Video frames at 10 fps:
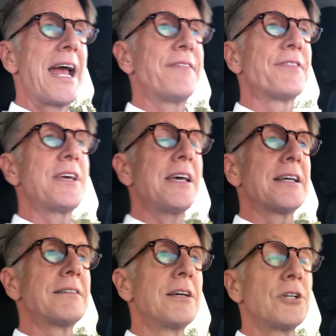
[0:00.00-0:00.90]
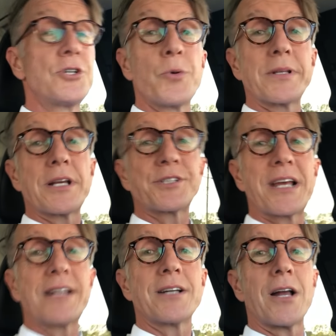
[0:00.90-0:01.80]
and then do what they
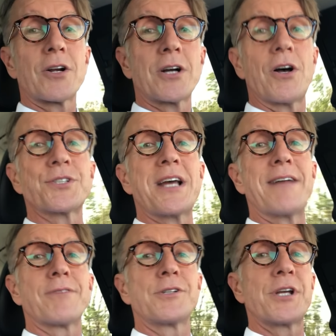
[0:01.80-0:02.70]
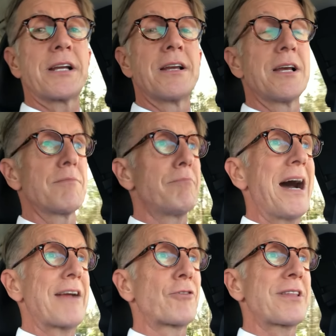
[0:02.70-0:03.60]
say in dollar cost averaging.
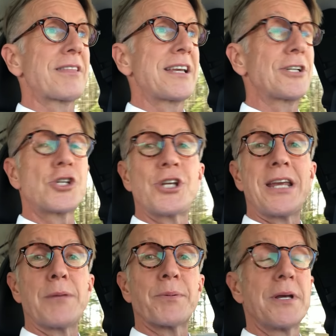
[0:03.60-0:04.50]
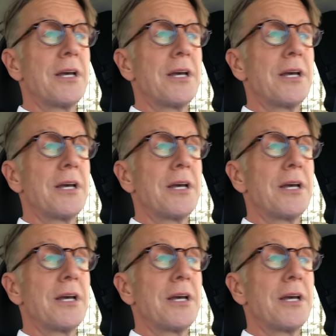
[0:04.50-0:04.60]
Buy everything cheap.